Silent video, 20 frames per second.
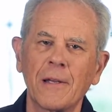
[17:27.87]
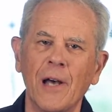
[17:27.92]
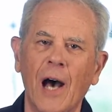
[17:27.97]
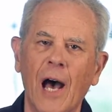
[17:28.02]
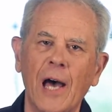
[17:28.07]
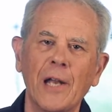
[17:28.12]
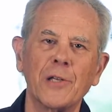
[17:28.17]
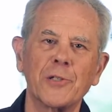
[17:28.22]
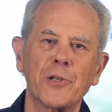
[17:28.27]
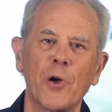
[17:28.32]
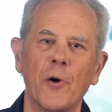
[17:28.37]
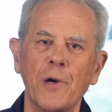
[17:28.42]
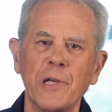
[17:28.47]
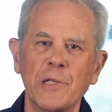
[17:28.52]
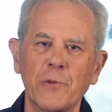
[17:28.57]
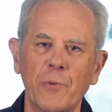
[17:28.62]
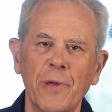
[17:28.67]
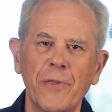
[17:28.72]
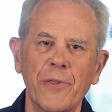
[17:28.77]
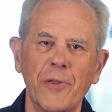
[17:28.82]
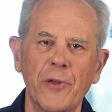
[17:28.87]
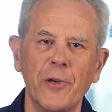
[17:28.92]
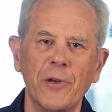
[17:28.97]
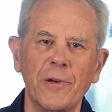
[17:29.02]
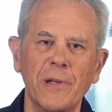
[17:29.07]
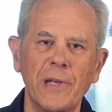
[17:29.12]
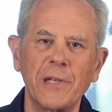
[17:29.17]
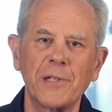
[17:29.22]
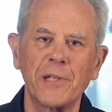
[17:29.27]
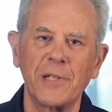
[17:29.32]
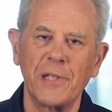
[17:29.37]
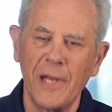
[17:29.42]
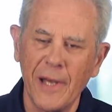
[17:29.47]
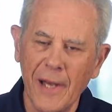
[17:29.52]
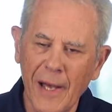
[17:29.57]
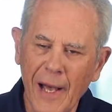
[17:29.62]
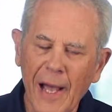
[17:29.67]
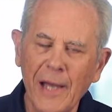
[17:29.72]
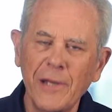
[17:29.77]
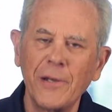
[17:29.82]
God is always with you. And he said,
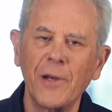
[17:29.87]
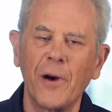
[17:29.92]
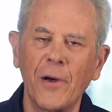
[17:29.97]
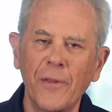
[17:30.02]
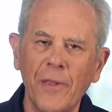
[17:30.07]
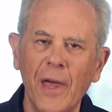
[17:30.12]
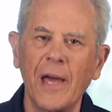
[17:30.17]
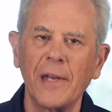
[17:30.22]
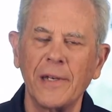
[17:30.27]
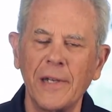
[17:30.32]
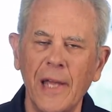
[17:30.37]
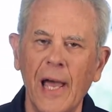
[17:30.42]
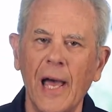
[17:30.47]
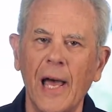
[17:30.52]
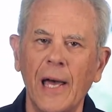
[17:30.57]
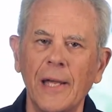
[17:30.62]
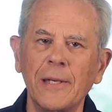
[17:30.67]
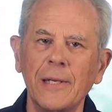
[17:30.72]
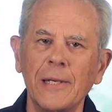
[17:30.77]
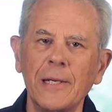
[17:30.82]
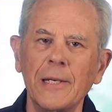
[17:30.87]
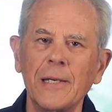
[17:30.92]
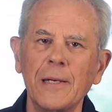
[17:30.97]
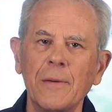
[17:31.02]
yeah, I know that, Dad.